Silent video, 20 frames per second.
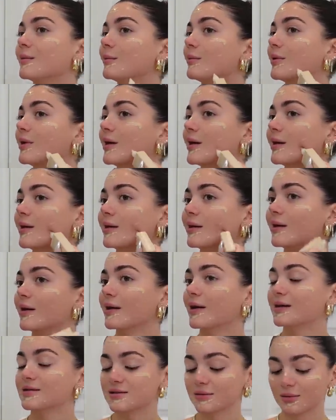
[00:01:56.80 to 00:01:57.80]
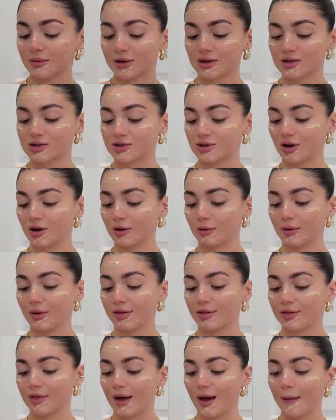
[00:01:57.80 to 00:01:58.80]
but I guess I'm gonna start
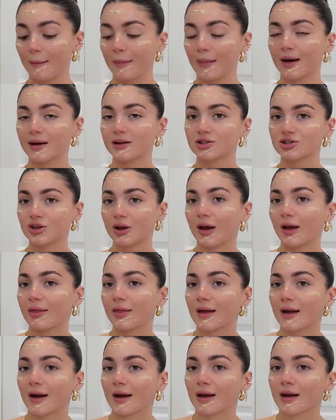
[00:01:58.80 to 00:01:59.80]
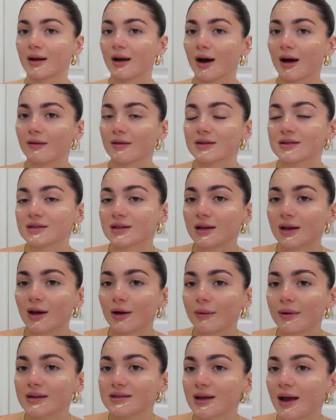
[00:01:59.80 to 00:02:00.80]
with that much and then I can obviously
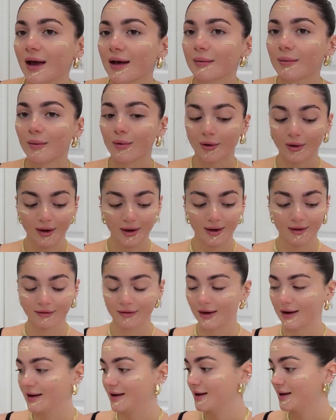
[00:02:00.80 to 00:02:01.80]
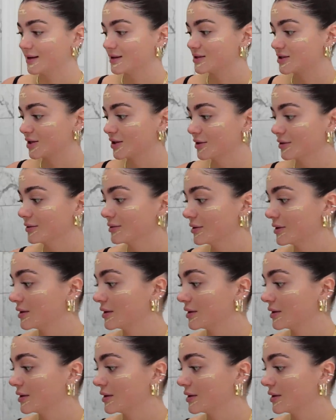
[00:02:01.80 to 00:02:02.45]
always add more if I need to.